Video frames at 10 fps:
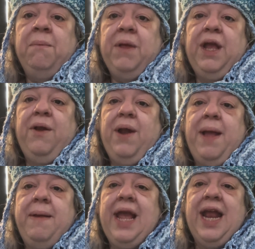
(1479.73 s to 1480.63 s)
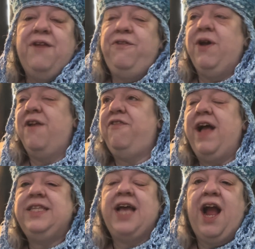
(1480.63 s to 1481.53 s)
You know what I mean? If you got a
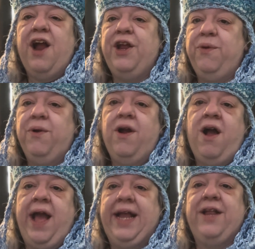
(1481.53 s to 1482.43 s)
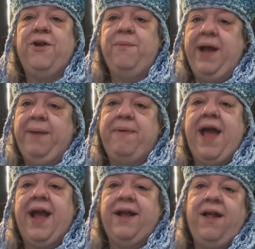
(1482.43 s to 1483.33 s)
flat tire, you were hiking your bike
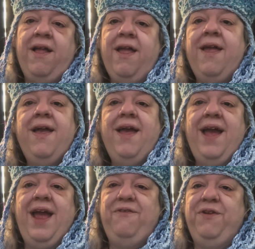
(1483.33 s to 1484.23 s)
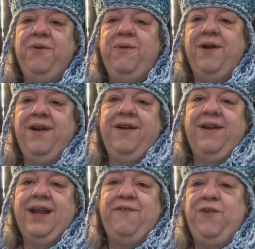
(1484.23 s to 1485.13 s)
back. If you
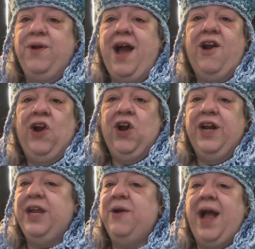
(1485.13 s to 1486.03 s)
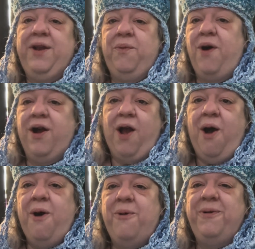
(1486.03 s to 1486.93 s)
got hurt, you had to walk
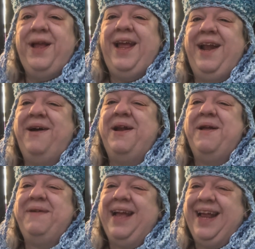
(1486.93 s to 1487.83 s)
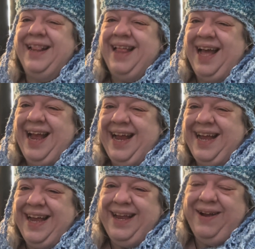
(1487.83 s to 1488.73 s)
home. You know what I mean?
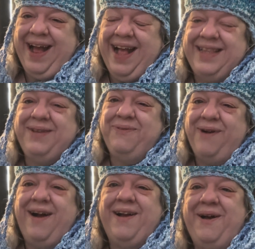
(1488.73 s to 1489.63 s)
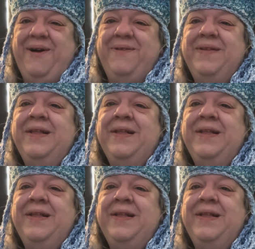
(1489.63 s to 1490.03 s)
Like you had to walk home.